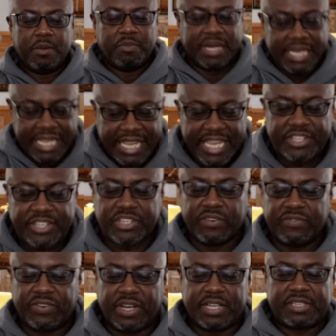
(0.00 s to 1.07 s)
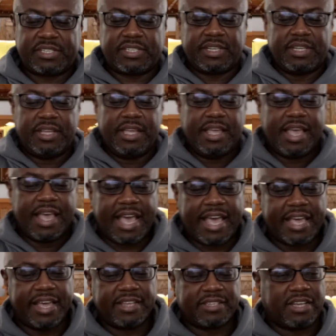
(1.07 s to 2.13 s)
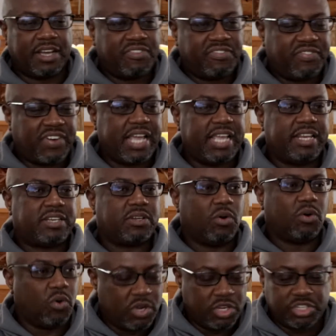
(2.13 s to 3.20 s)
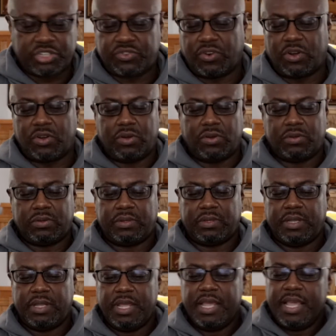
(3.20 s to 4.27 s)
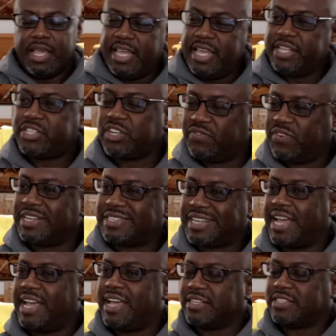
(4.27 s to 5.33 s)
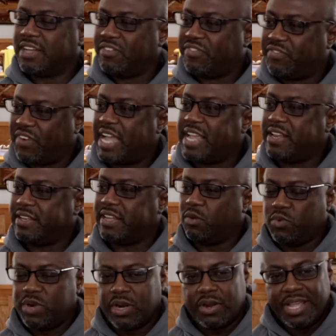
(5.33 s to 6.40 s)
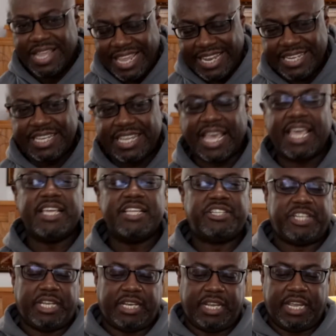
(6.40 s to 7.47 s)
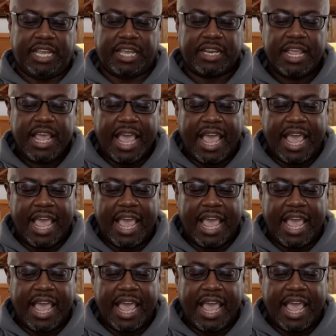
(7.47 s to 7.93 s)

But each of us has a fight or a struggle. Each of us has a fight that we're engaging in.